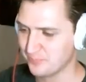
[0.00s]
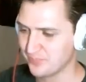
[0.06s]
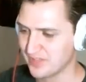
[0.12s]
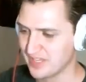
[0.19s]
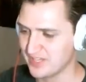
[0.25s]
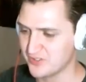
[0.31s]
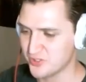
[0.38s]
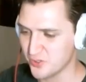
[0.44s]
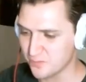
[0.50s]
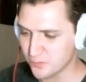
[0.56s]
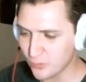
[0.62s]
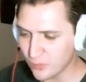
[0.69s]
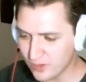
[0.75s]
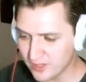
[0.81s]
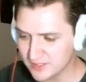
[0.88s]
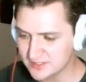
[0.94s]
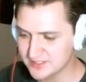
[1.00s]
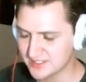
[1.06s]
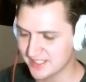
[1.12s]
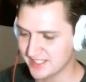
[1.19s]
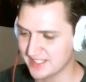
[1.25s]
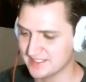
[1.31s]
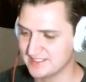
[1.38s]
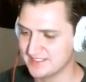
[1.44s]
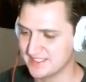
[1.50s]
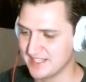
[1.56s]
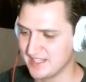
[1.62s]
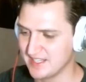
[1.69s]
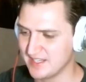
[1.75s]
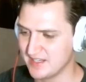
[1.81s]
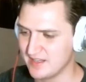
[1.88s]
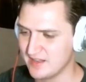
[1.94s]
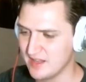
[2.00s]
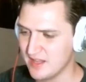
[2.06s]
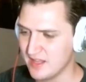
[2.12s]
At 2-for-1s, like I said,